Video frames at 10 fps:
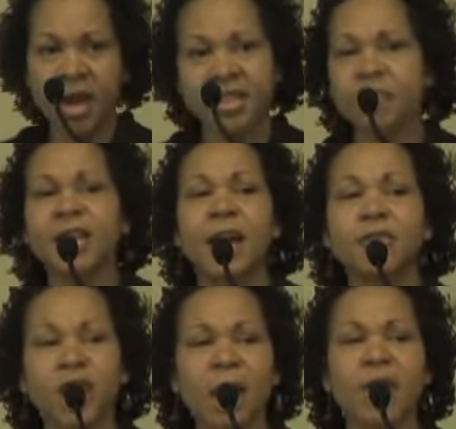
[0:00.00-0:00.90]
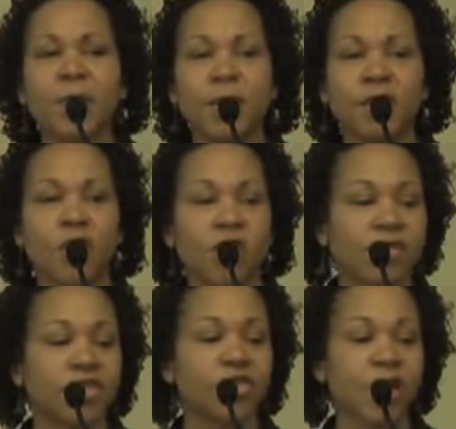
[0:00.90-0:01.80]
Sometimes, you know, how many people have heard of
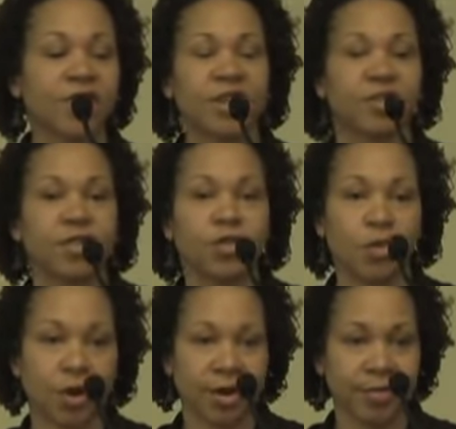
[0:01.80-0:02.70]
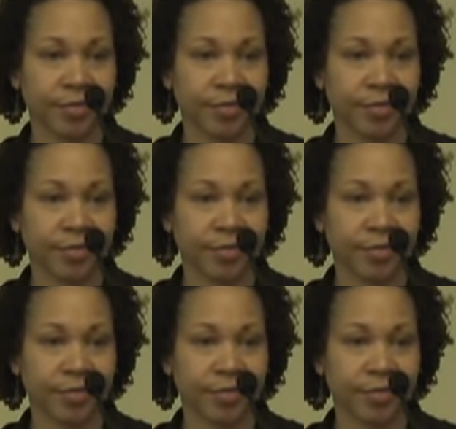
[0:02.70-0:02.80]
a stress inventory?